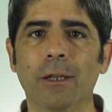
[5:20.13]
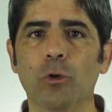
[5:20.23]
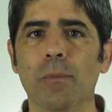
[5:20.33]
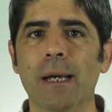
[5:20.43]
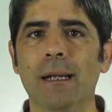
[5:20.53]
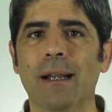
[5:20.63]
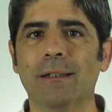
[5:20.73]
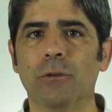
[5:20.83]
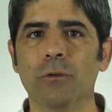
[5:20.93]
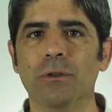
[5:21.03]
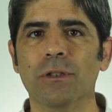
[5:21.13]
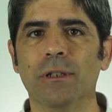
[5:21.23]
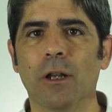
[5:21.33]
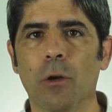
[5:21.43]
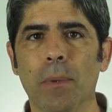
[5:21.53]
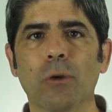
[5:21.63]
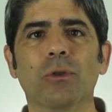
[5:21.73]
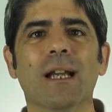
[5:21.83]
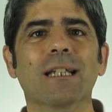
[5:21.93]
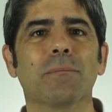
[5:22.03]
As with NSAIDs, the
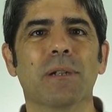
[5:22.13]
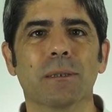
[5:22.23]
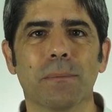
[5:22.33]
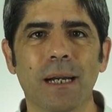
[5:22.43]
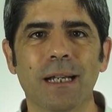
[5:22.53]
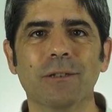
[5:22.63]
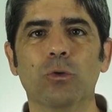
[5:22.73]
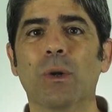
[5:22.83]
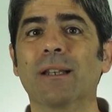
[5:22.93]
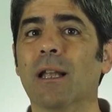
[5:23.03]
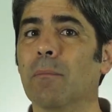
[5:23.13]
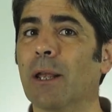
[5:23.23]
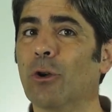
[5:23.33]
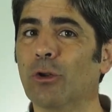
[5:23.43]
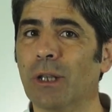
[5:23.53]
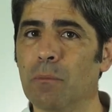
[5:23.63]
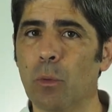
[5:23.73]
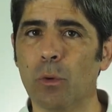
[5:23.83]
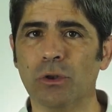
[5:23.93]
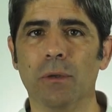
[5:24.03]
lowest therapeutic dose should be
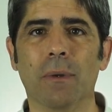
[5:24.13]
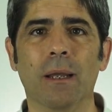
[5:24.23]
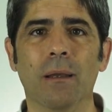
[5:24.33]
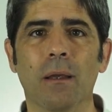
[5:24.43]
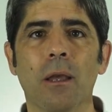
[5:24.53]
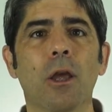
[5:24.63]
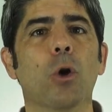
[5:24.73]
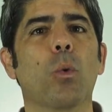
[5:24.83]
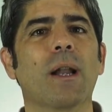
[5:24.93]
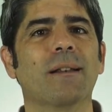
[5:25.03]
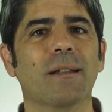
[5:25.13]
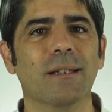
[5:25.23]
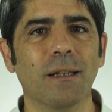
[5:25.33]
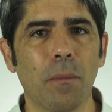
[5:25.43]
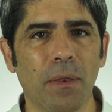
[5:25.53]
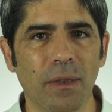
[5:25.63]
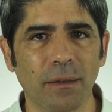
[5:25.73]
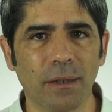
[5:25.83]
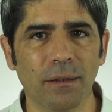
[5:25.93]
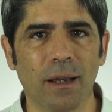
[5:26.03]
taken for the shortest possible
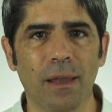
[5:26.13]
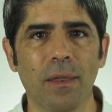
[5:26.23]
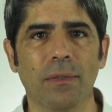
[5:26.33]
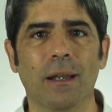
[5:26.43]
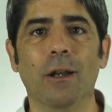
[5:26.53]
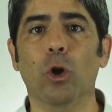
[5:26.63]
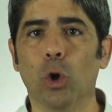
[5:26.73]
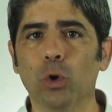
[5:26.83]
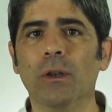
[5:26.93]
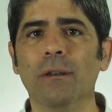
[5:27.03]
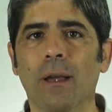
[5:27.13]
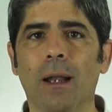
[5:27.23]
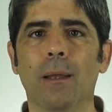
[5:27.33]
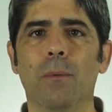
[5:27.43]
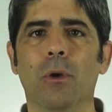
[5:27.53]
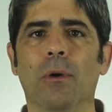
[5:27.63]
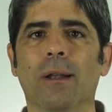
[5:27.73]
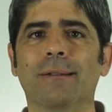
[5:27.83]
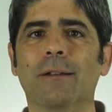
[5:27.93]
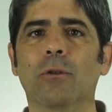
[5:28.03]
time. 47
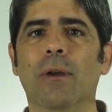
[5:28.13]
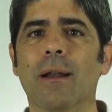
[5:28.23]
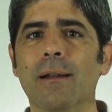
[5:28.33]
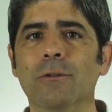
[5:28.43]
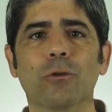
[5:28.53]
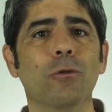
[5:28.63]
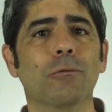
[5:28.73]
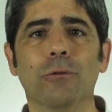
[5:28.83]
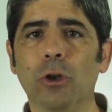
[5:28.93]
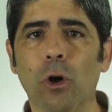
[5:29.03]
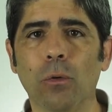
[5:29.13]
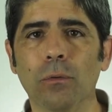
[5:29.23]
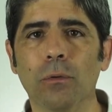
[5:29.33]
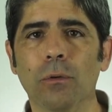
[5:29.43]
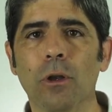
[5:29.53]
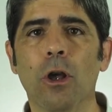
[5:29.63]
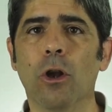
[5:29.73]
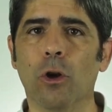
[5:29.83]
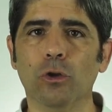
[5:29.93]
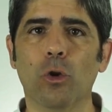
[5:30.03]
patients out of 100 experience
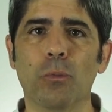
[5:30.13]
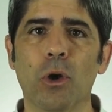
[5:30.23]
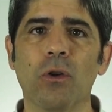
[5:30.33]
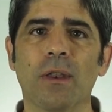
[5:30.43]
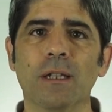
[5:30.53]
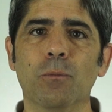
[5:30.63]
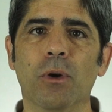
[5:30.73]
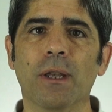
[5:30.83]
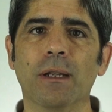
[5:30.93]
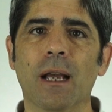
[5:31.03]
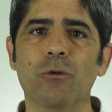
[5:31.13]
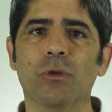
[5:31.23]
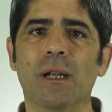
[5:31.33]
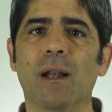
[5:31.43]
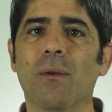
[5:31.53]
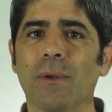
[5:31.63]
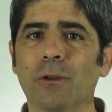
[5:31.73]
relief, while the rest do not.